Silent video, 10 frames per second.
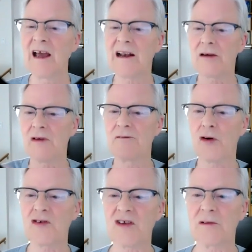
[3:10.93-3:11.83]
And I
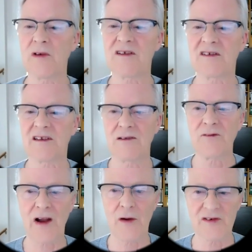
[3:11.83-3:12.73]
reversed it with
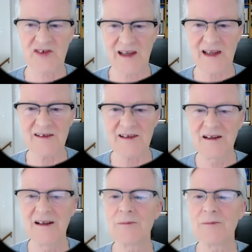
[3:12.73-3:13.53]
sunflower seeds,